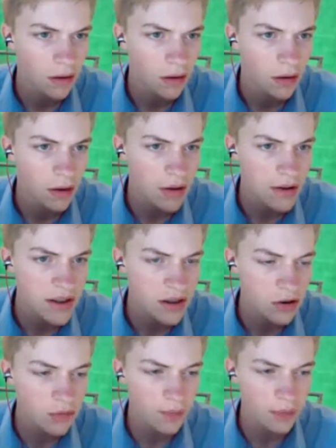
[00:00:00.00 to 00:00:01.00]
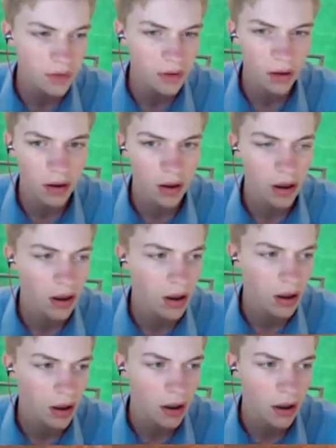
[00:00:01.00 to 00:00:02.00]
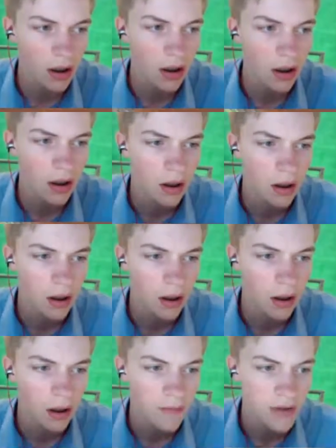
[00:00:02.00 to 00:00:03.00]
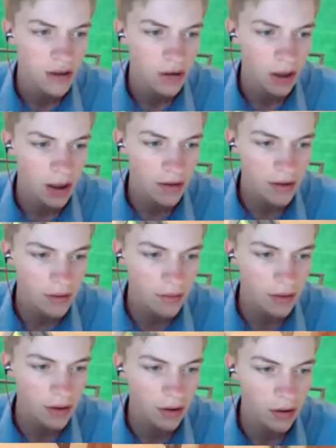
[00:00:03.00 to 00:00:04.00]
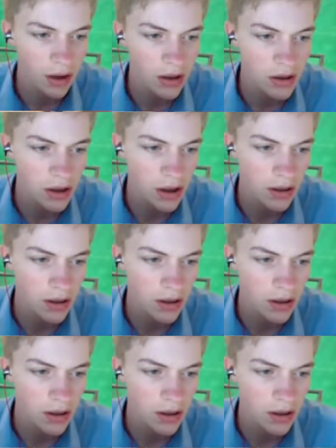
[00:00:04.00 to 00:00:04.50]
Oh, soup. Ah, I'm so glad that we're not actually,